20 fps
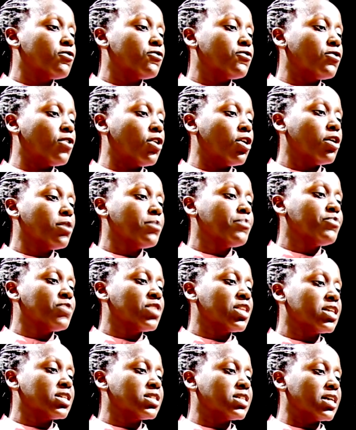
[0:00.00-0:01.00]
4
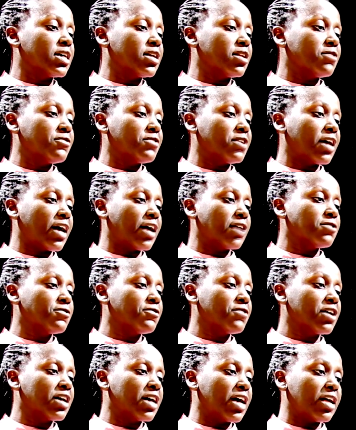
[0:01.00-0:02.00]
significant
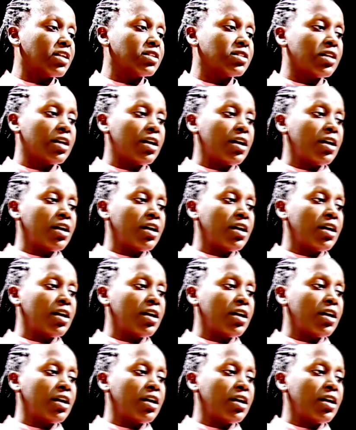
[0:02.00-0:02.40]
figures.